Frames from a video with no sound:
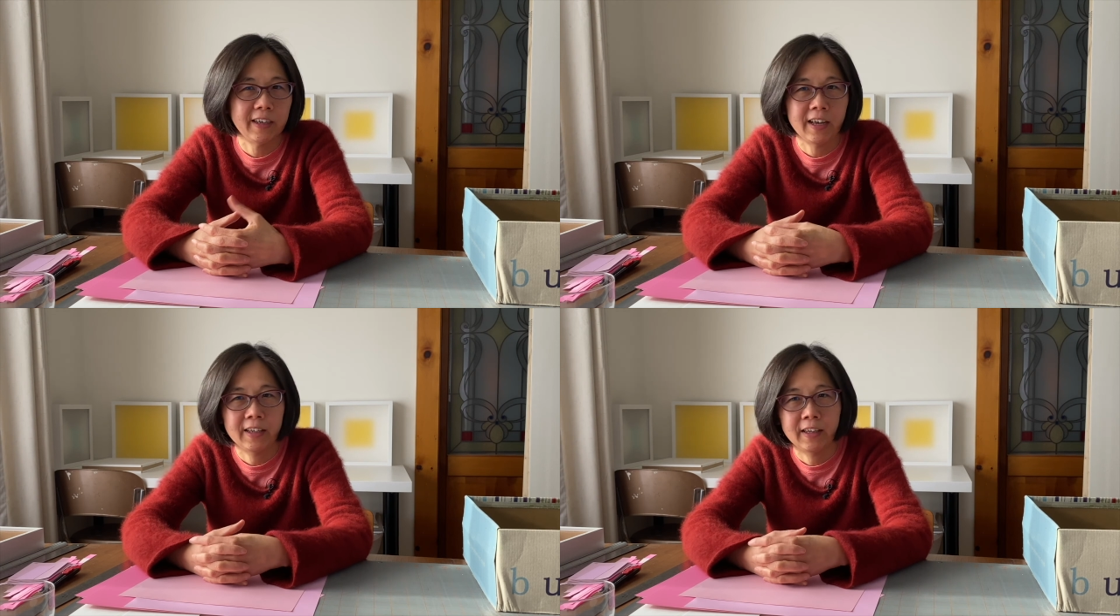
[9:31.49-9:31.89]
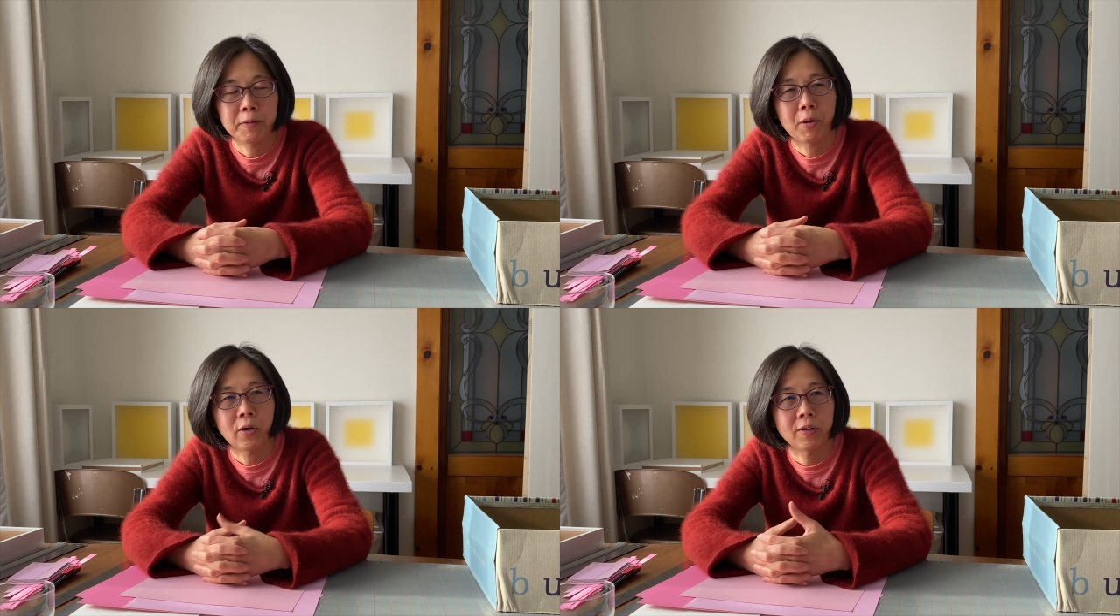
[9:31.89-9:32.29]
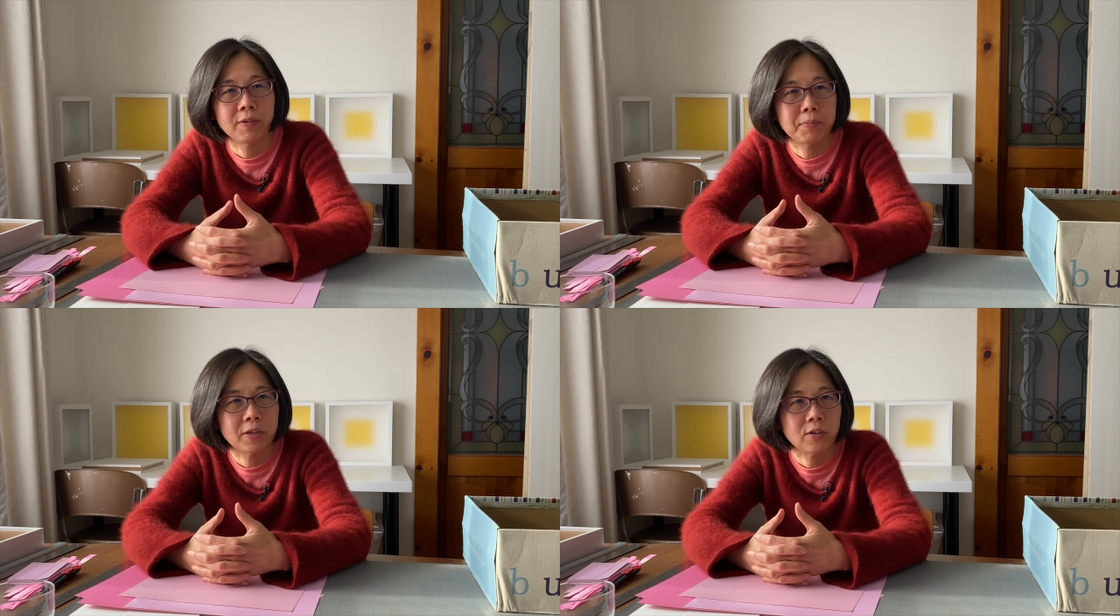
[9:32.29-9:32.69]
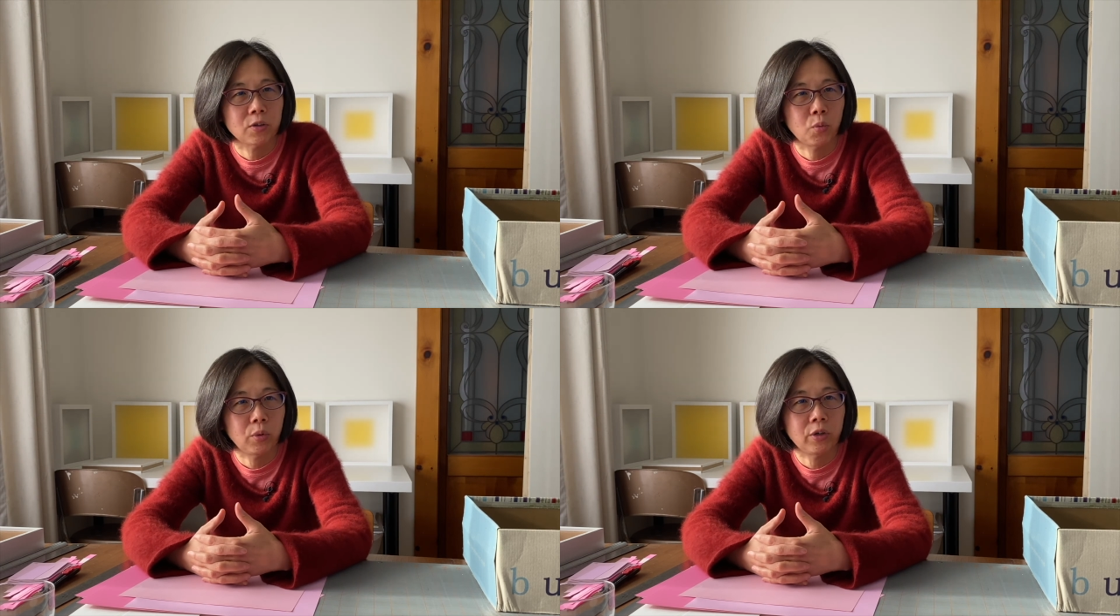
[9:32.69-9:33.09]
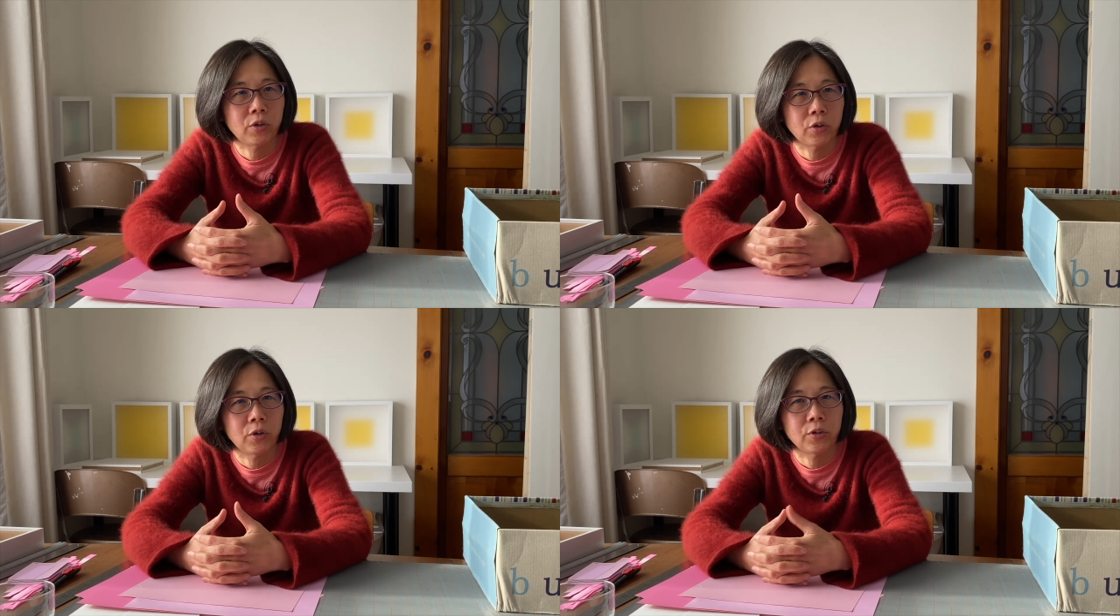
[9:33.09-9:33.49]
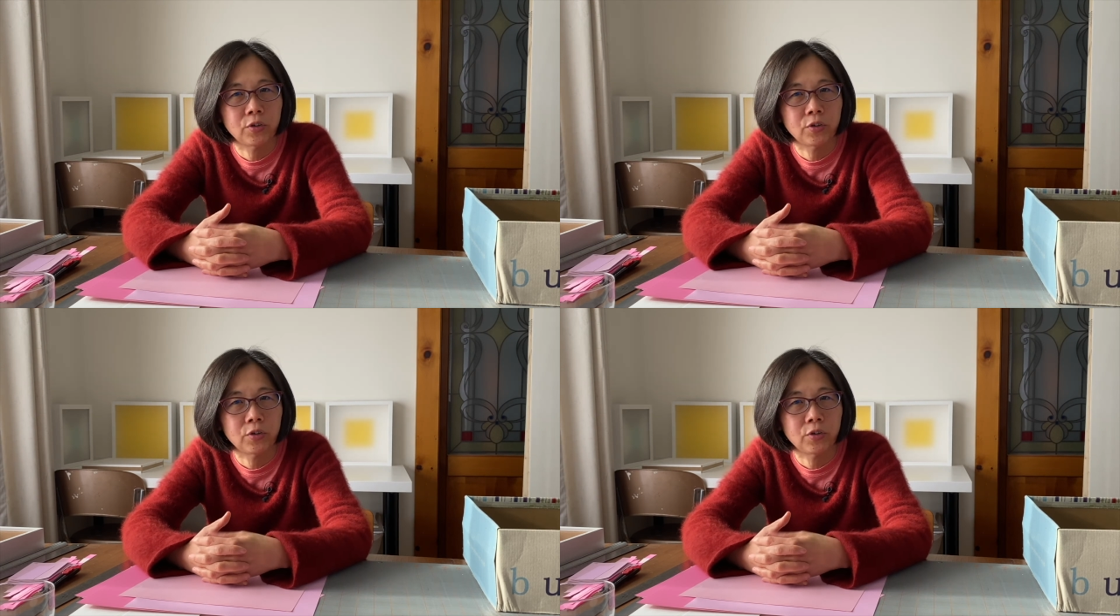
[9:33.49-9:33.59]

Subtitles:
and I think part of it because of the winter.